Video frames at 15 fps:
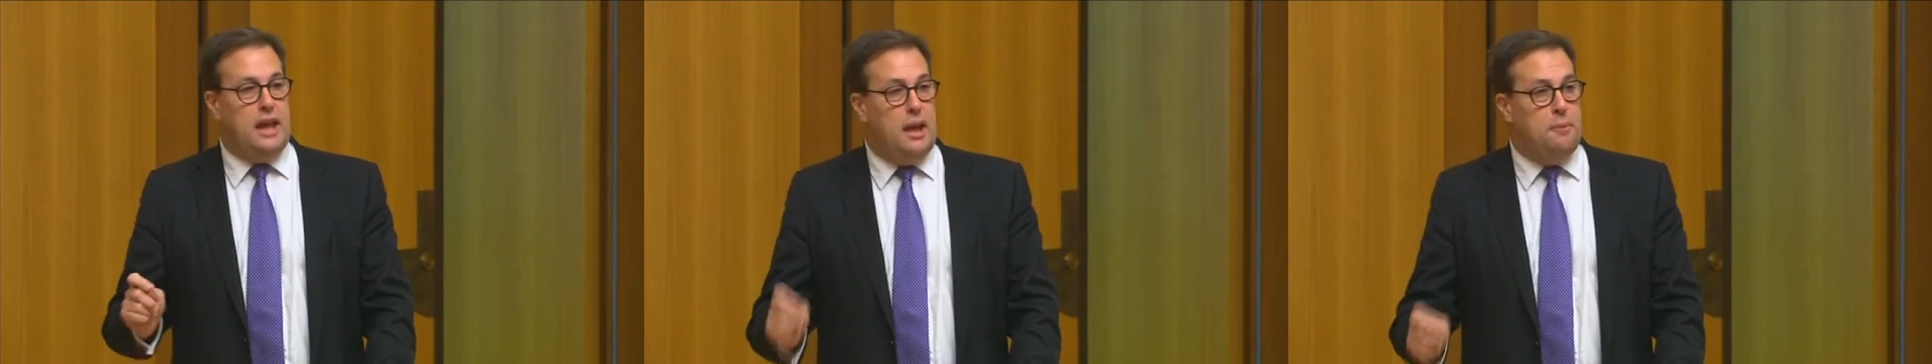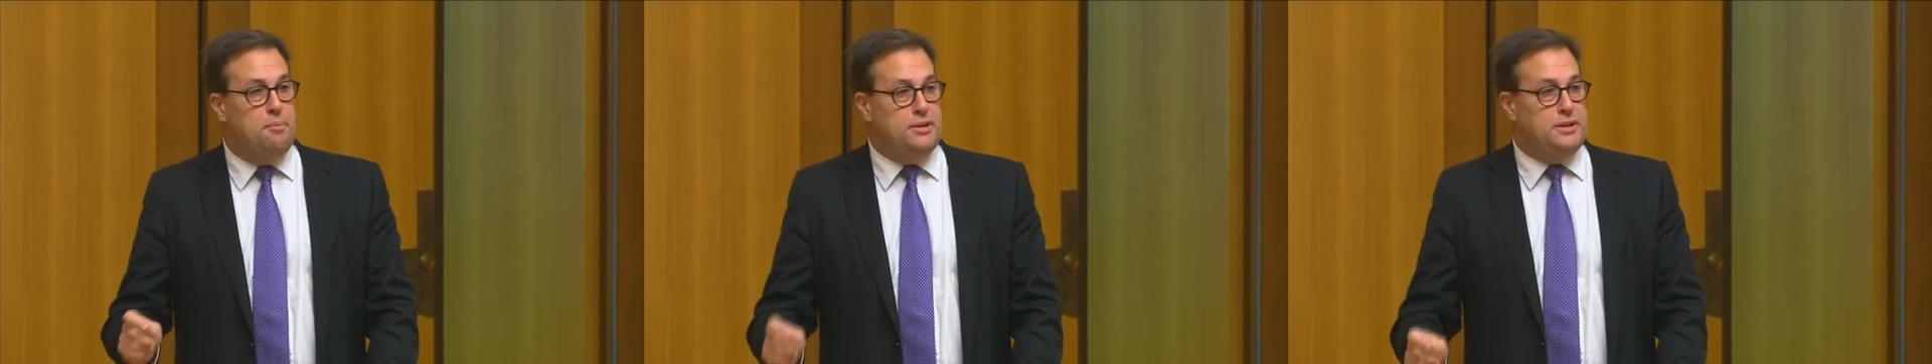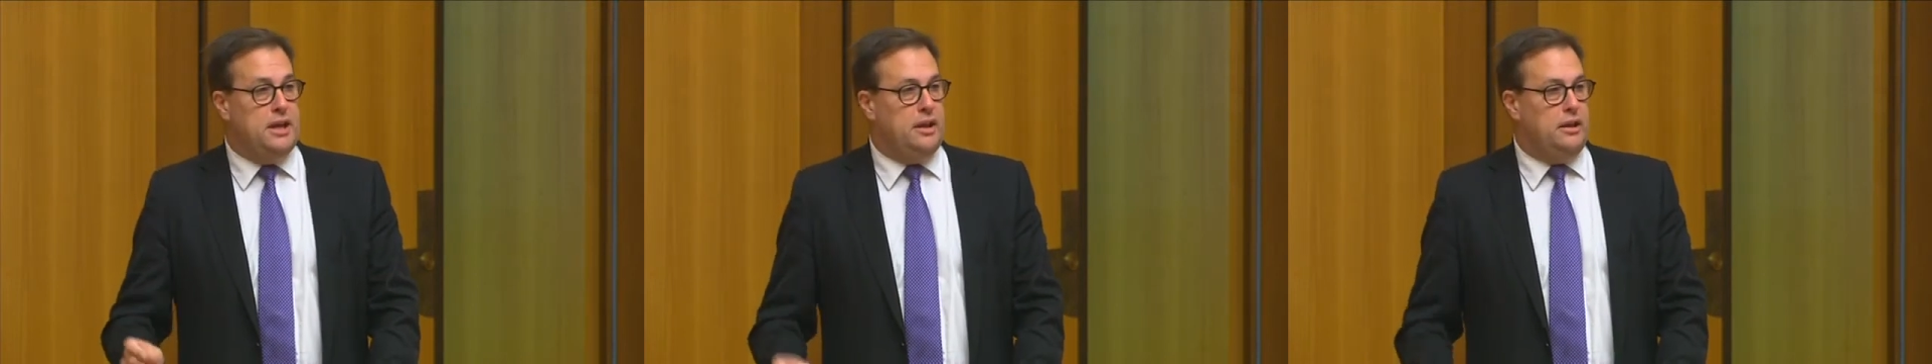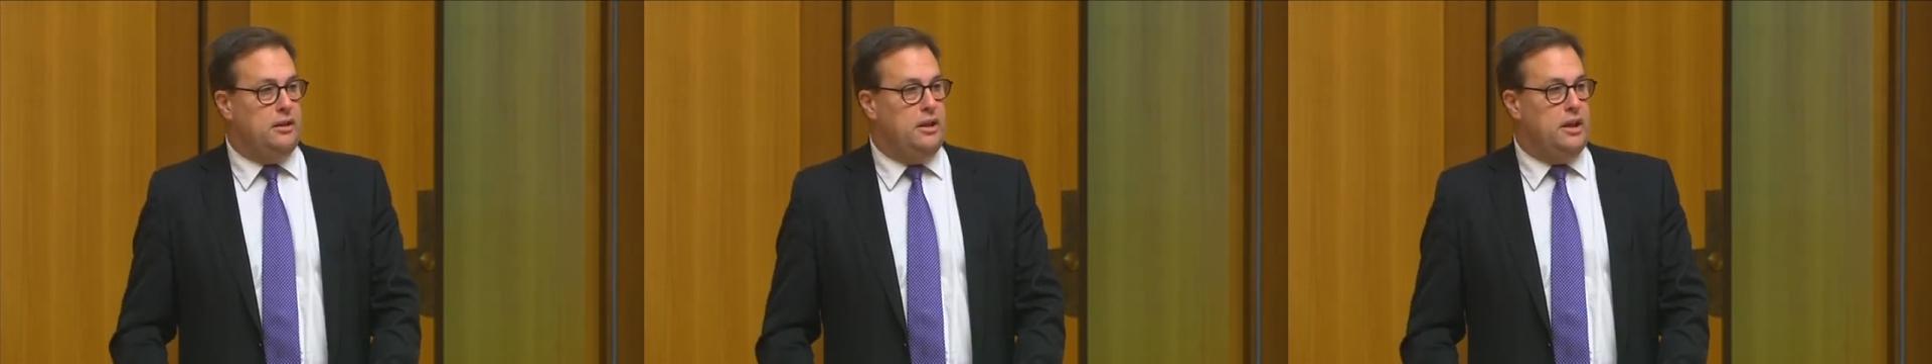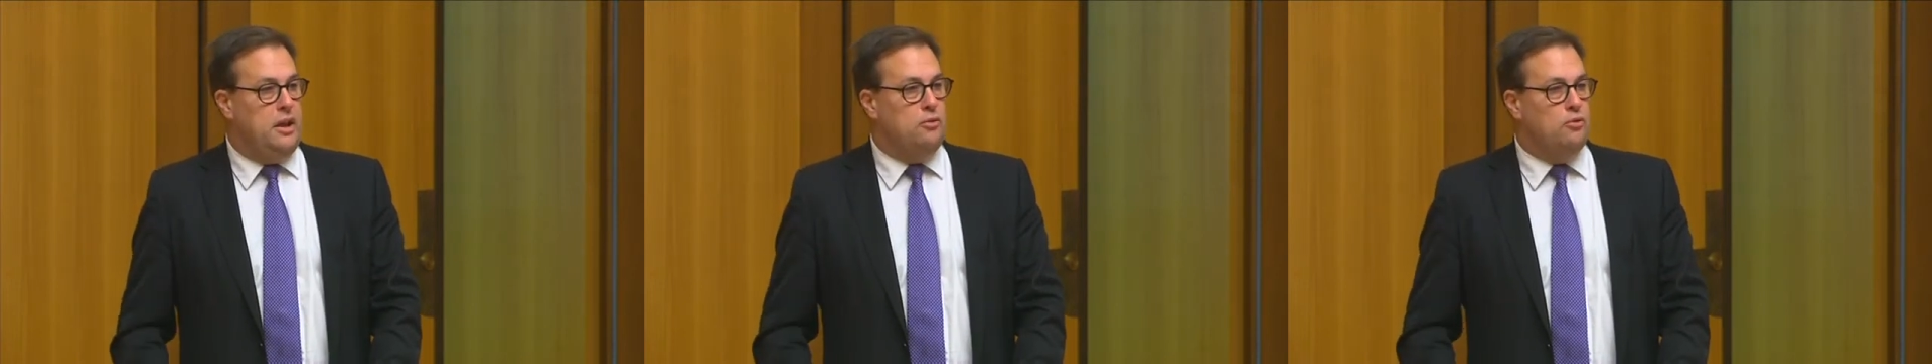in
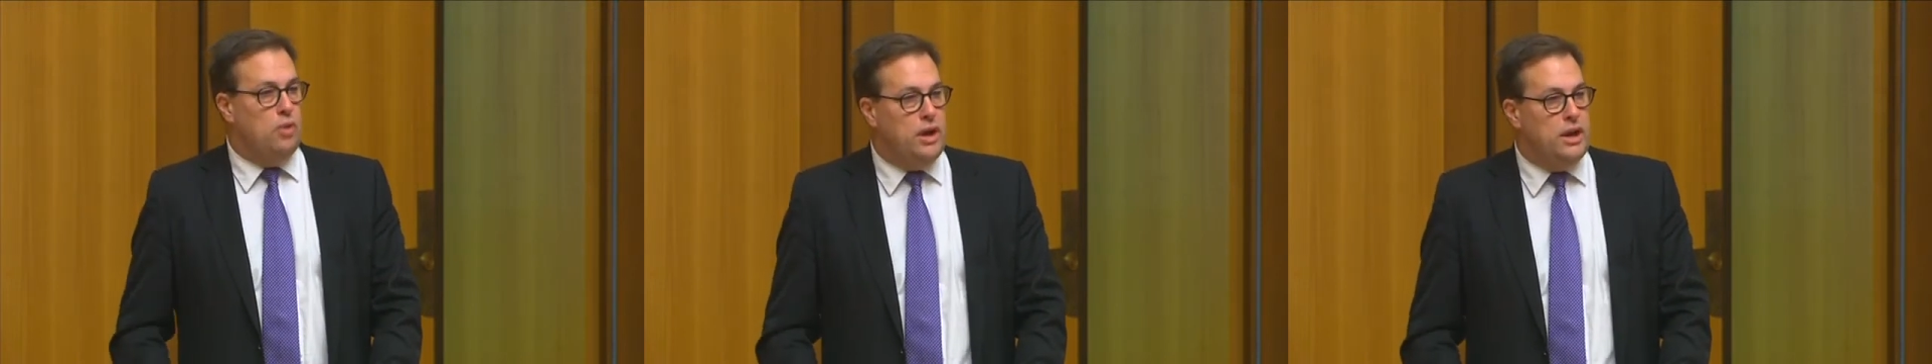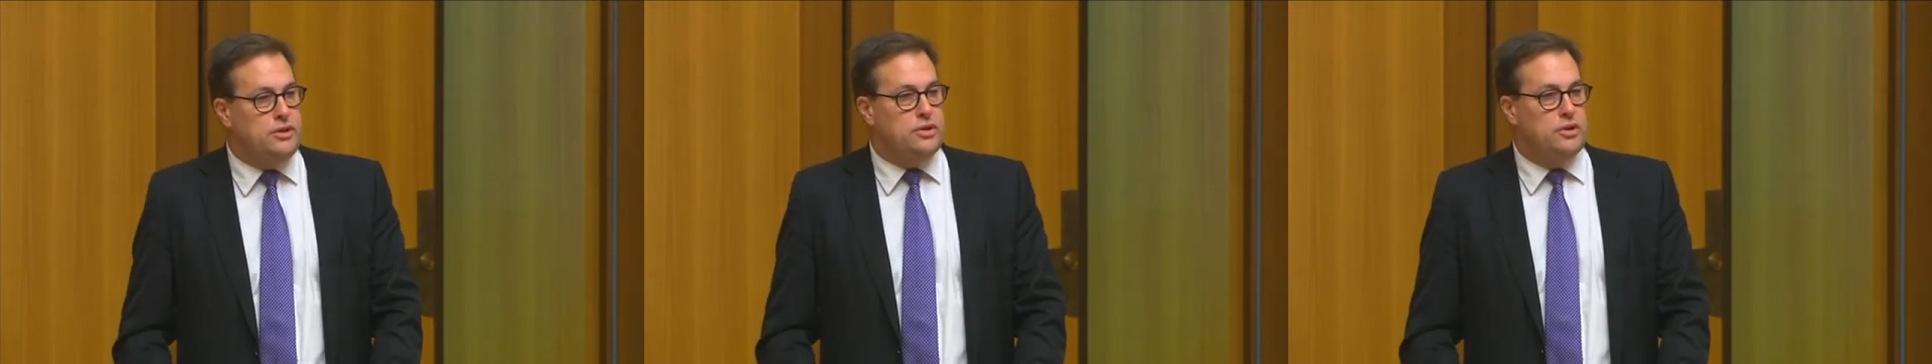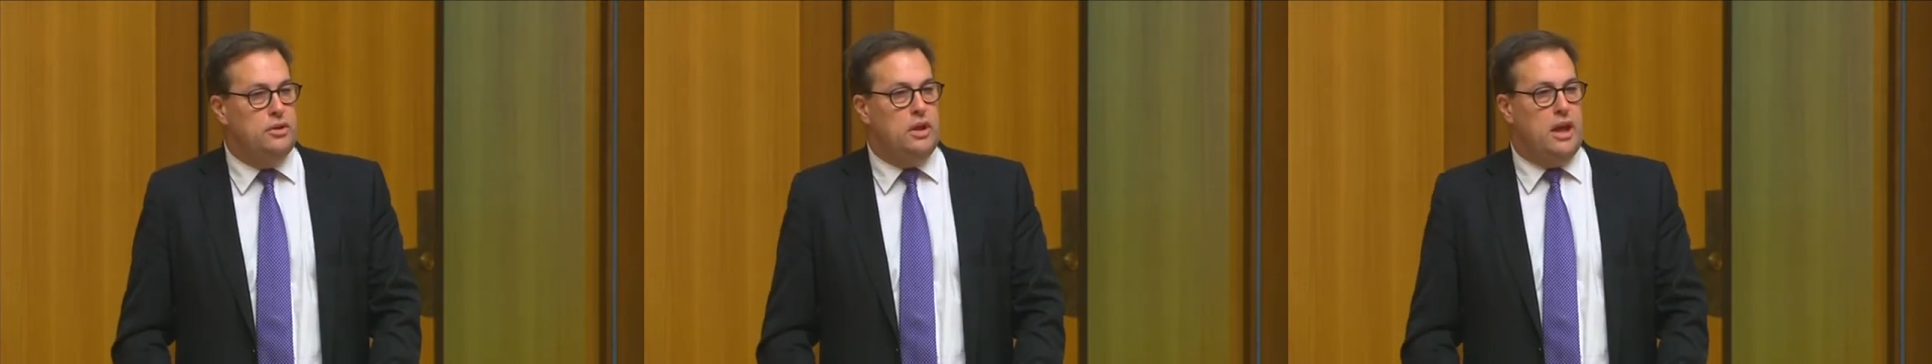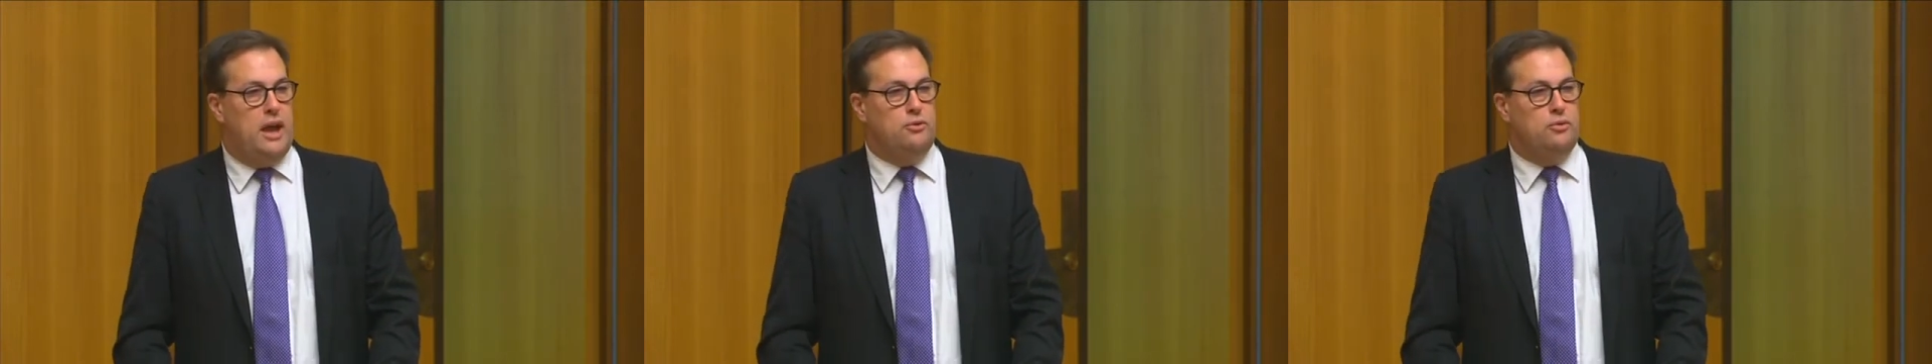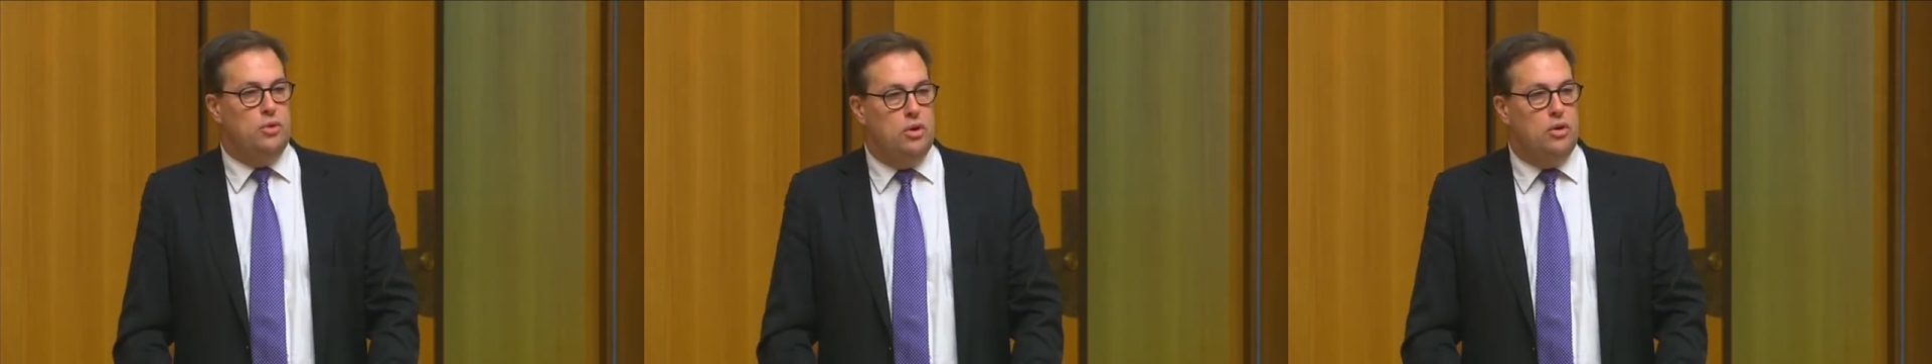particularly in regional
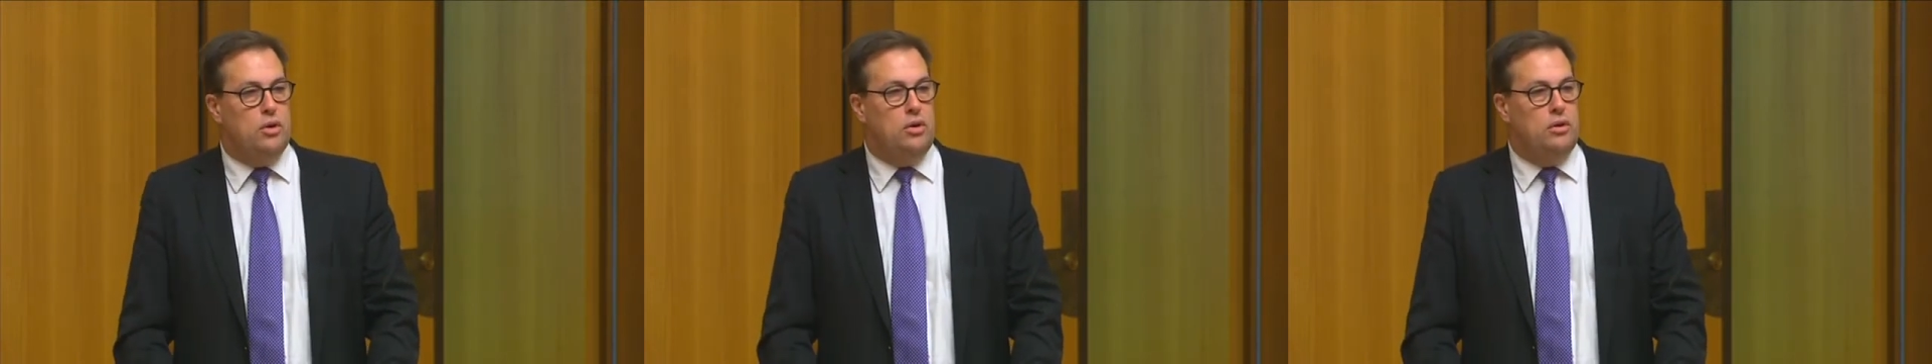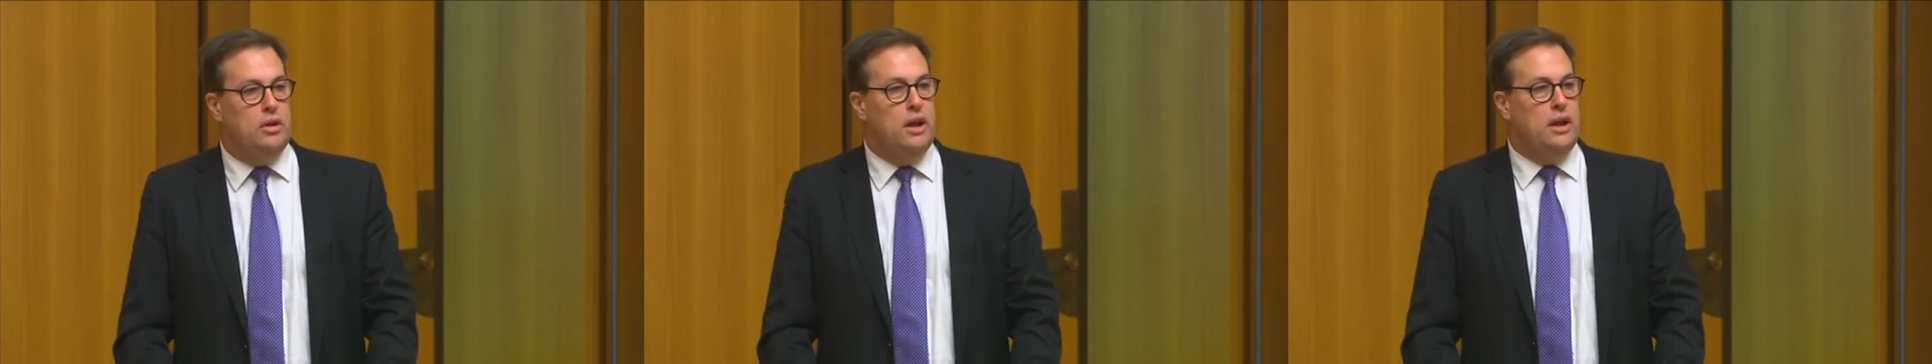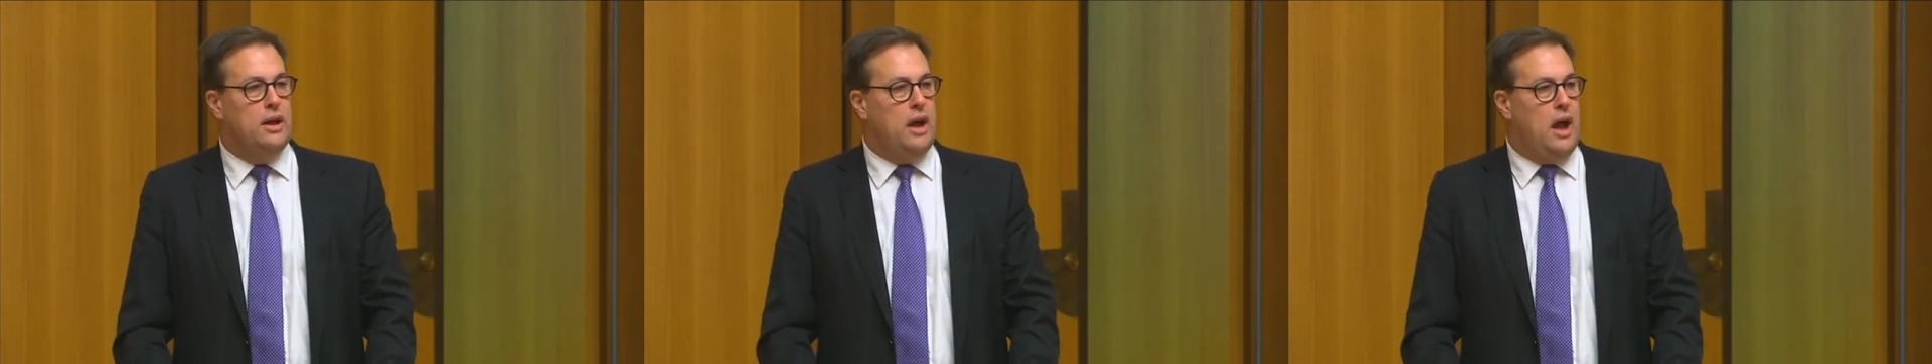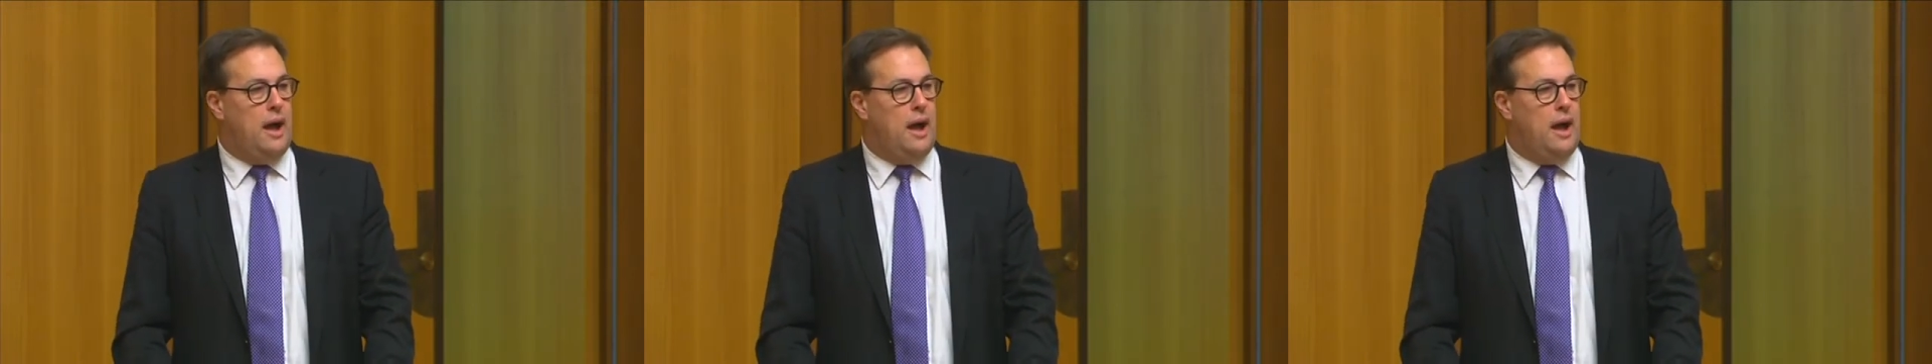and rural